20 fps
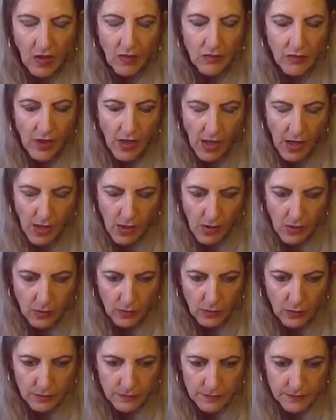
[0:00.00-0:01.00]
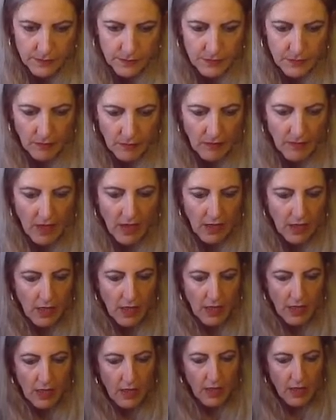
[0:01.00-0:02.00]
On the whole,
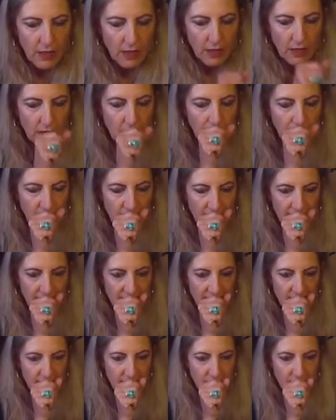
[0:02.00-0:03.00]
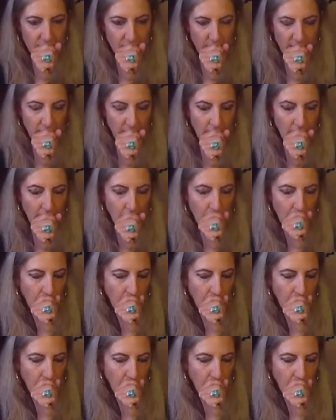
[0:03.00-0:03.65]
excuse me,